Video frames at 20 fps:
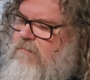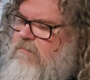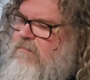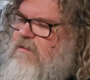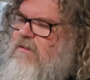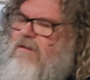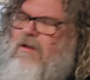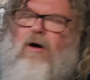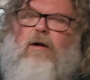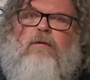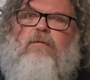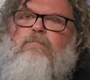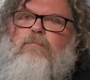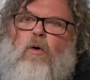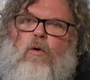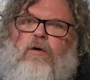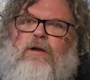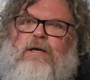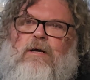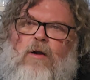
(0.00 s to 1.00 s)
It's not
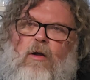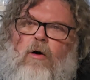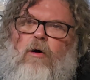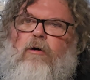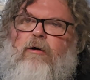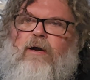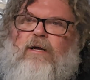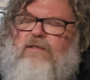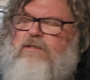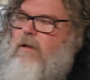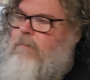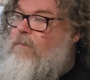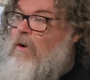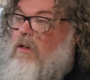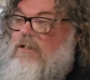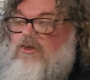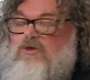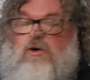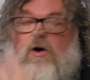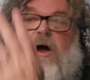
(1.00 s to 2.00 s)
Morning Glory, but
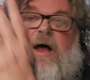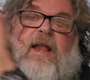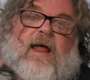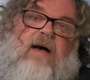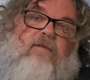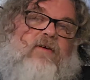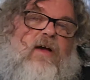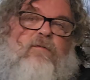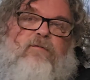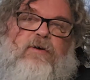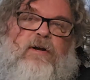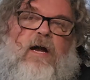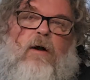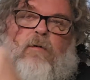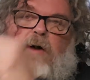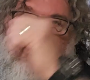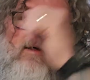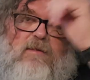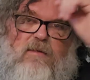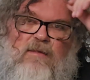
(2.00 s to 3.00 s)
I try and have every
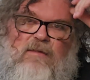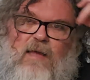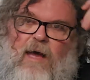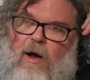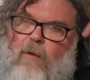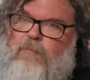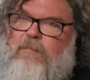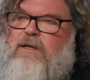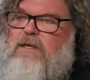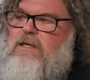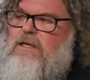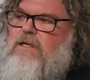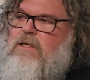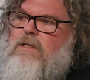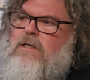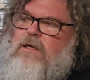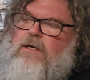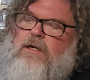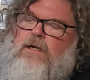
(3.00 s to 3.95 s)
Oasis album in here